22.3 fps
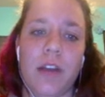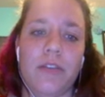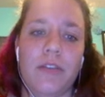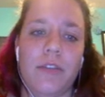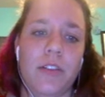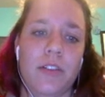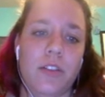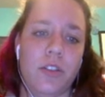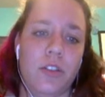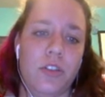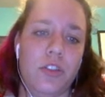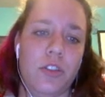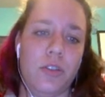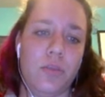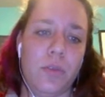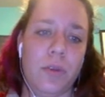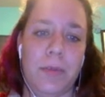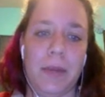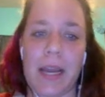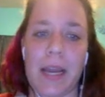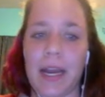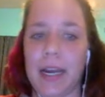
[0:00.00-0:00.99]
resolution
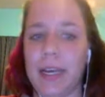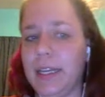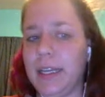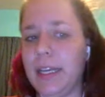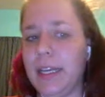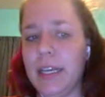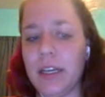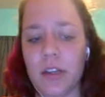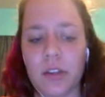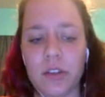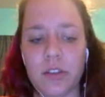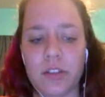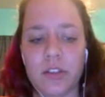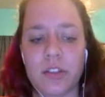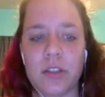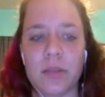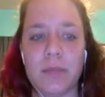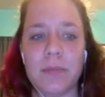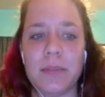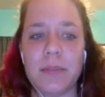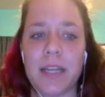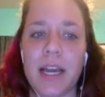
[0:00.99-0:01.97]
would be added here.
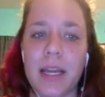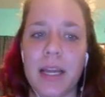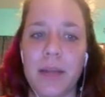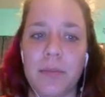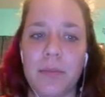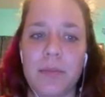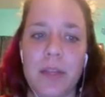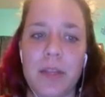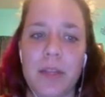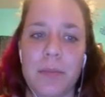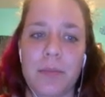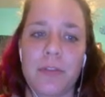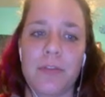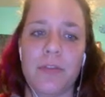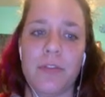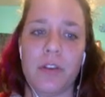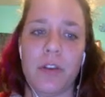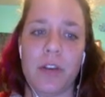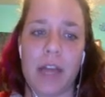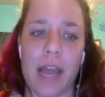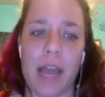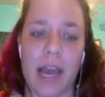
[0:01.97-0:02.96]
Sometimes they
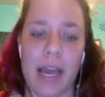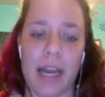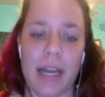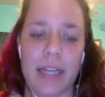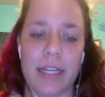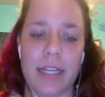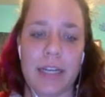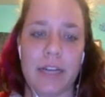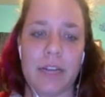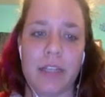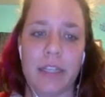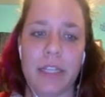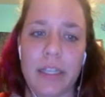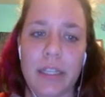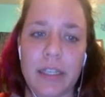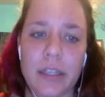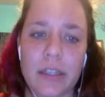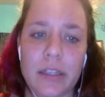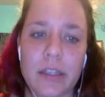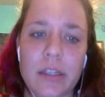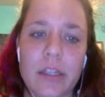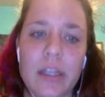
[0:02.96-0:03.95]
prefer to add it down
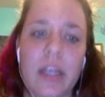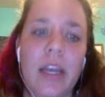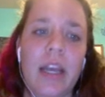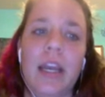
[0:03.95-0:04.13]
here.